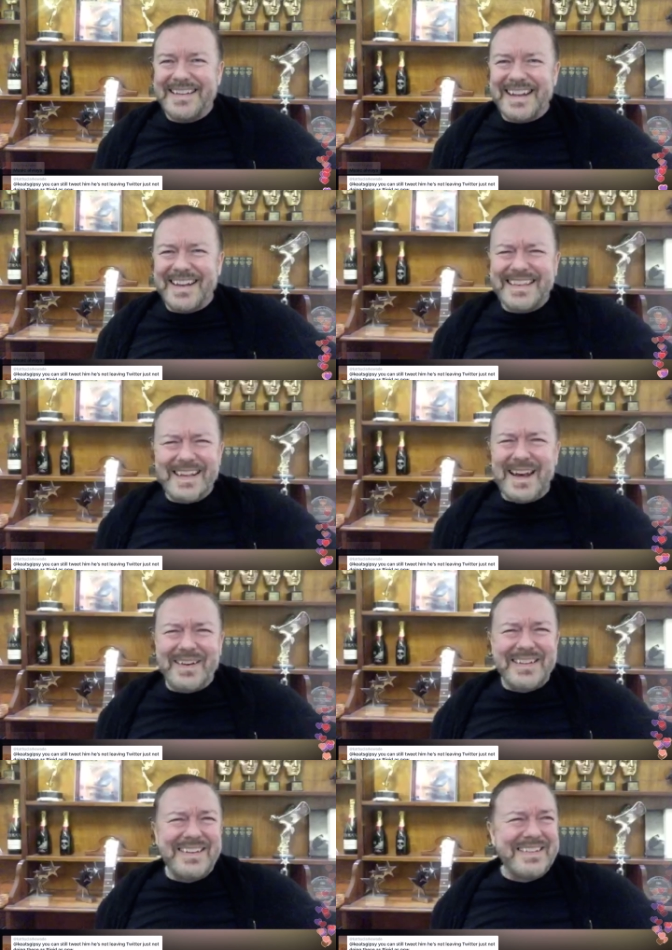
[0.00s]
I don't think how
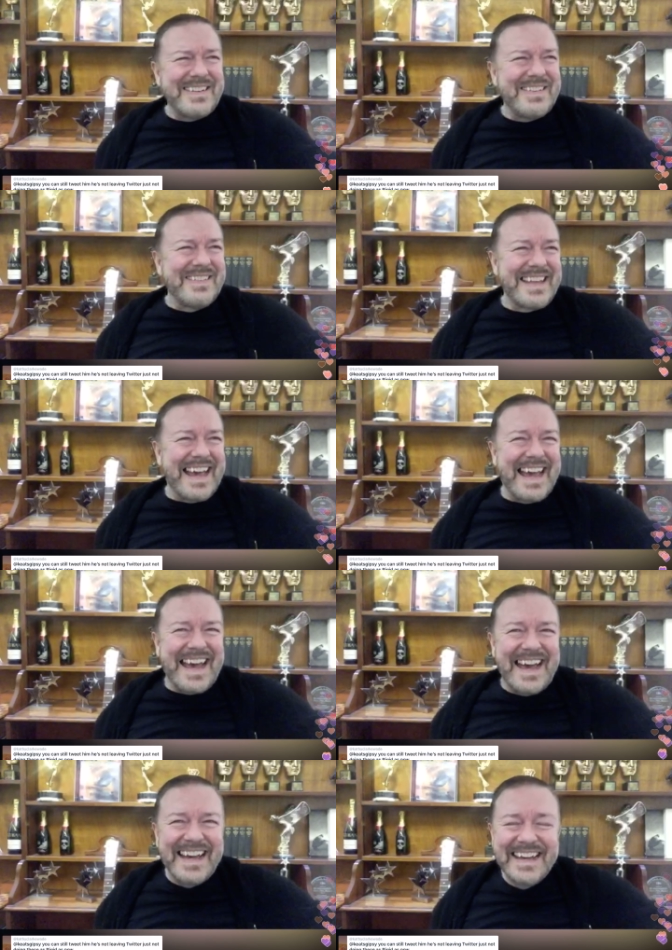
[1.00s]
can you do that?
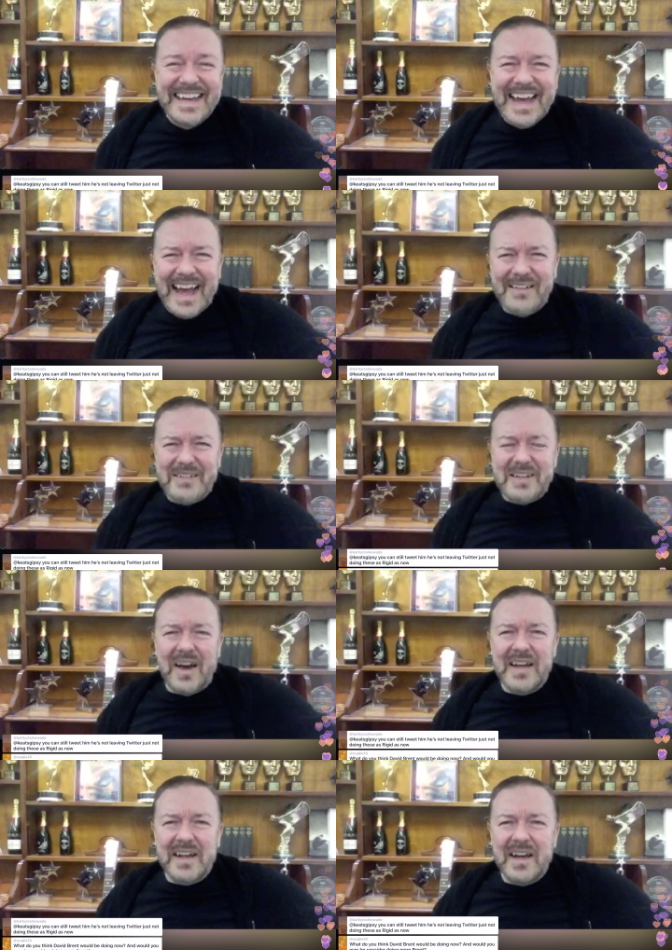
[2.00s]
How
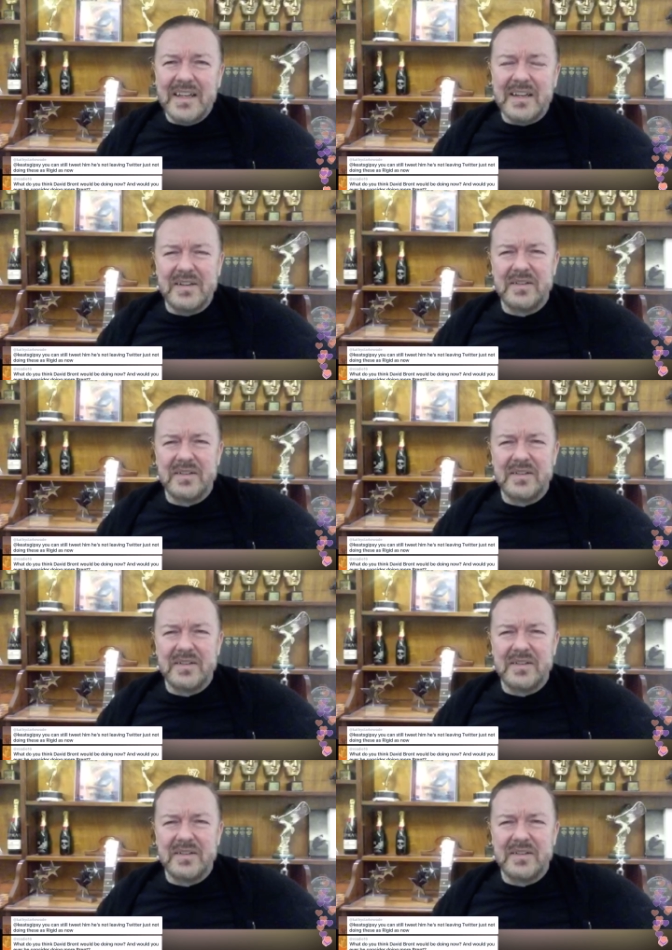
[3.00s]
tired are you?